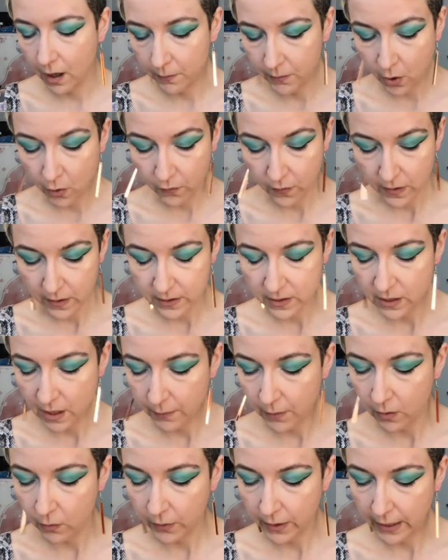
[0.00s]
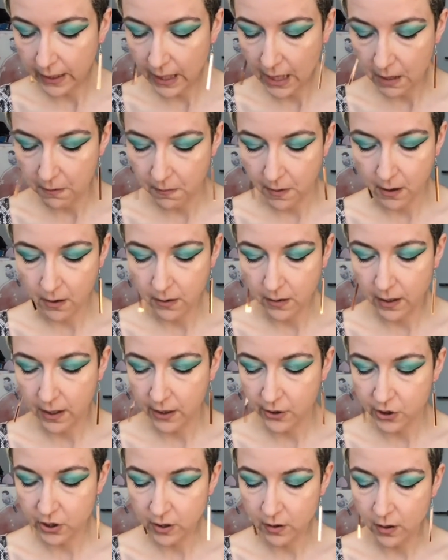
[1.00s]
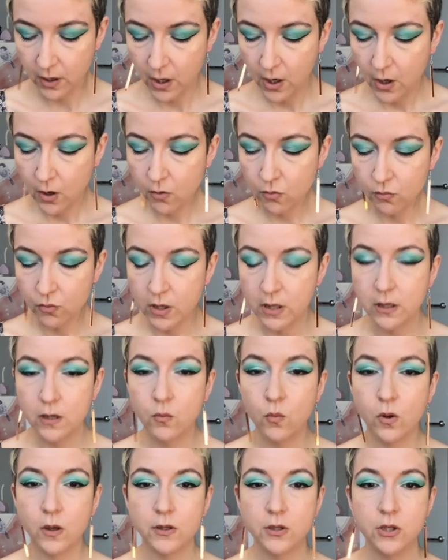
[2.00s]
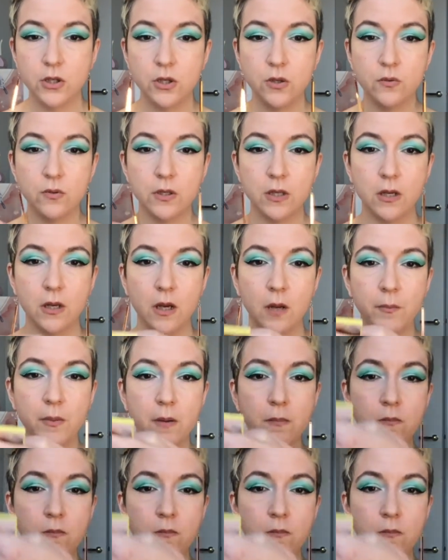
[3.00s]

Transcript: over the summer when it came out, and I actually really want to use it a bit